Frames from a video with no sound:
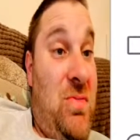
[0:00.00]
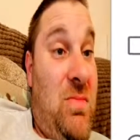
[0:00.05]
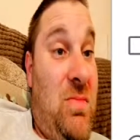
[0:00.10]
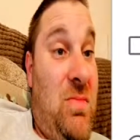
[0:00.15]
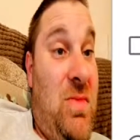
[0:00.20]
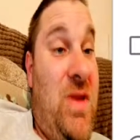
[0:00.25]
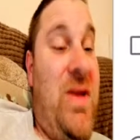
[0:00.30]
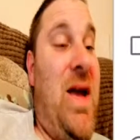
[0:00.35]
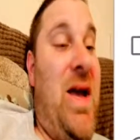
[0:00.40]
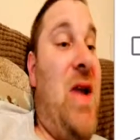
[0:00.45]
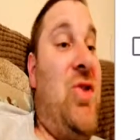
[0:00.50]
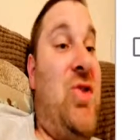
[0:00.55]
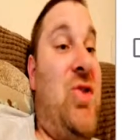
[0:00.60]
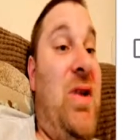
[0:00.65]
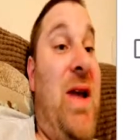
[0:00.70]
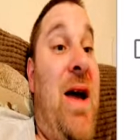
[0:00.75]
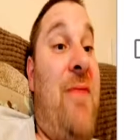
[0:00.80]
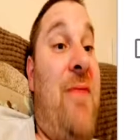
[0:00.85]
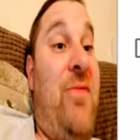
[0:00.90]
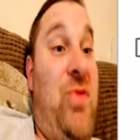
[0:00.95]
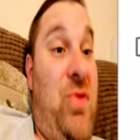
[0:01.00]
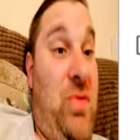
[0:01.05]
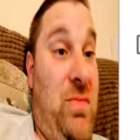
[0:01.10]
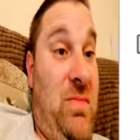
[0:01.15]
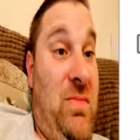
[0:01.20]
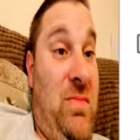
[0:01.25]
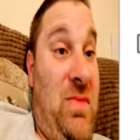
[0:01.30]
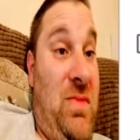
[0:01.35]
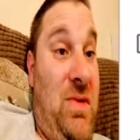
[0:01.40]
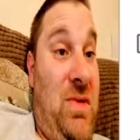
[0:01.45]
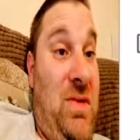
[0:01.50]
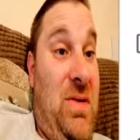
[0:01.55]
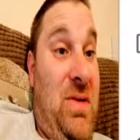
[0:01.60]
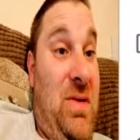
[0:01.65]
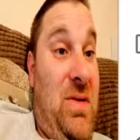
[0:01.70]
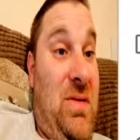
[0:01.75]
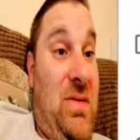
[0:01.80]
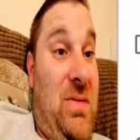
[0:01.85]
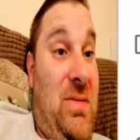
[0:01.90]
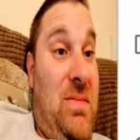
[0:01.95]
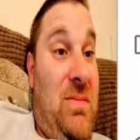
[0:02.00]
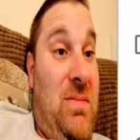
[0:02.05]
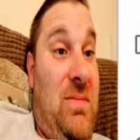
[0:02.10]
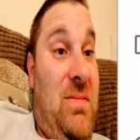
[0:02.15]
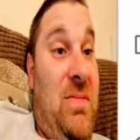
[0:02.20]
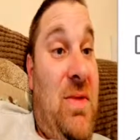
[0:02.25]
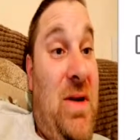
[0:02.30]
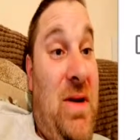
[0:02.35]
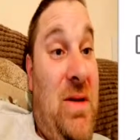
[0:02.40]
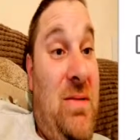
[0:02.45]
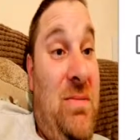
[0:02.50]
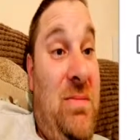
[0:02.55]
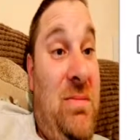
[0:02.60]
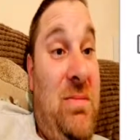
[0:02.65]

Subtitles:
when they actually haven't. Yeah?